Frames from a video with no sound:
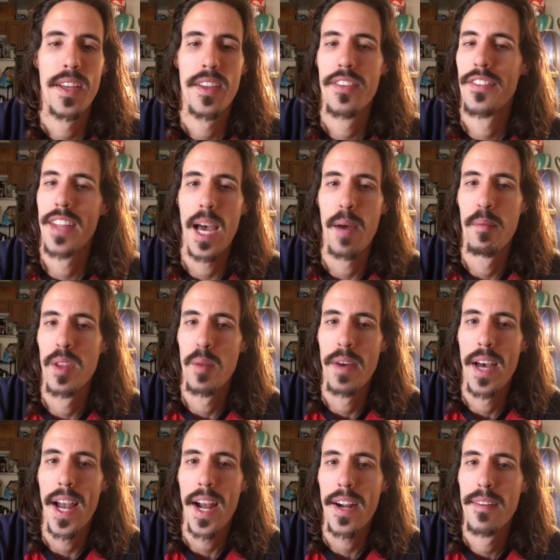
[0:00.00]
stab in the
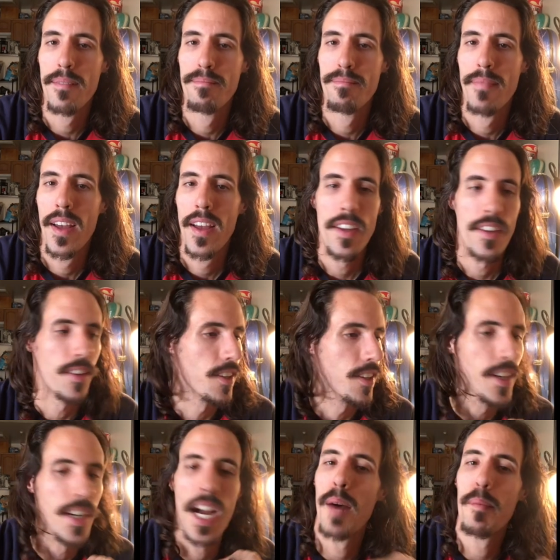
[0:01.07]
back.
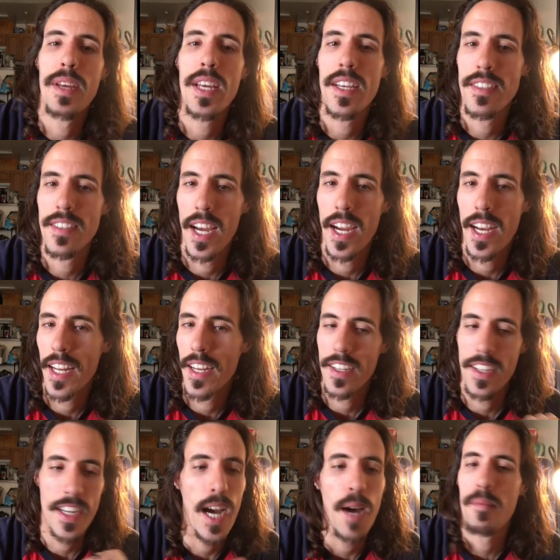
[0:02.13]
You got me excited.
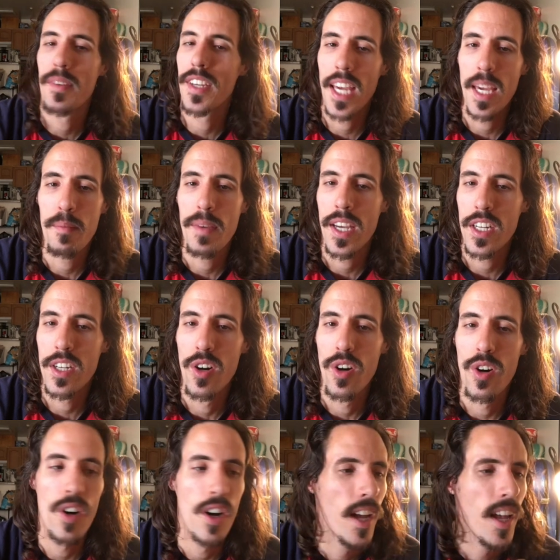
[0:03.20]
You gave me a
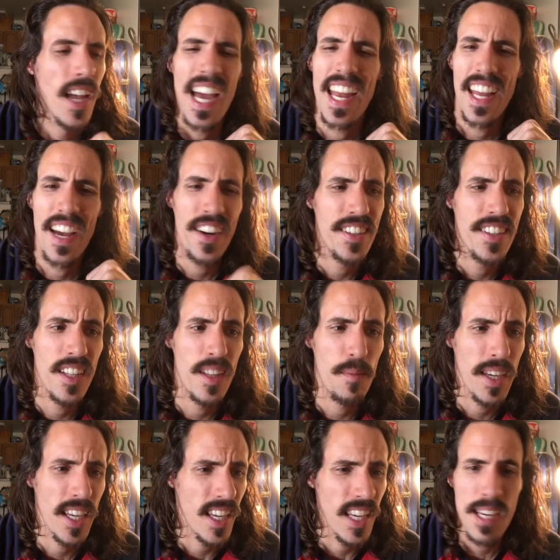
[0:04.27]
goal. And now you're telling
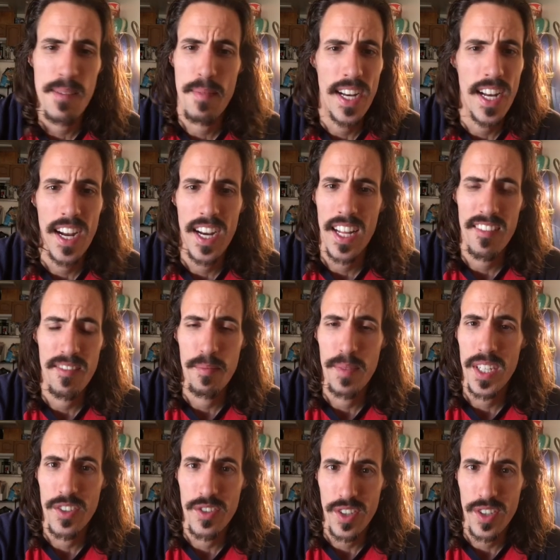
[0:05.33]
me it might not even
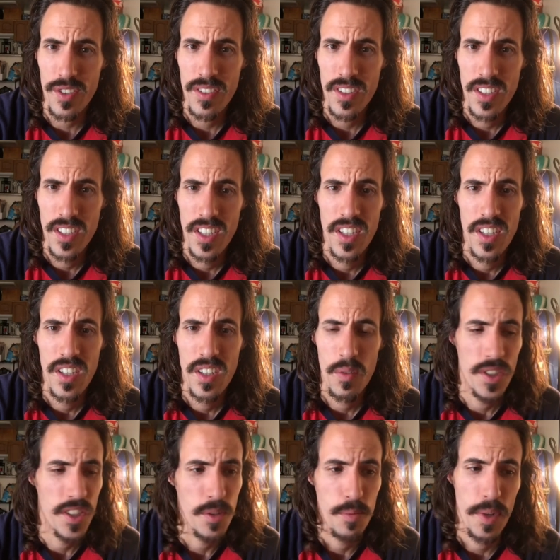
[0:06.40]
be true,
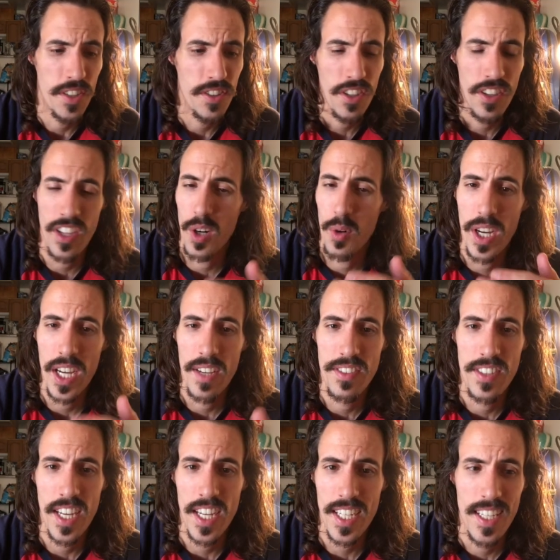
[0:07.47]
which is basically their way of
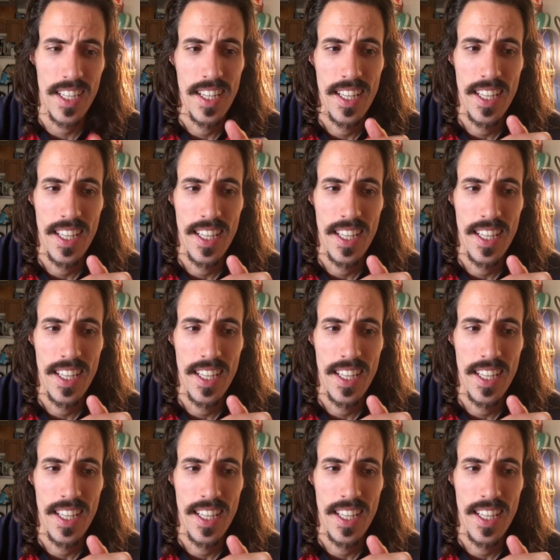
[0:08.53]
saying,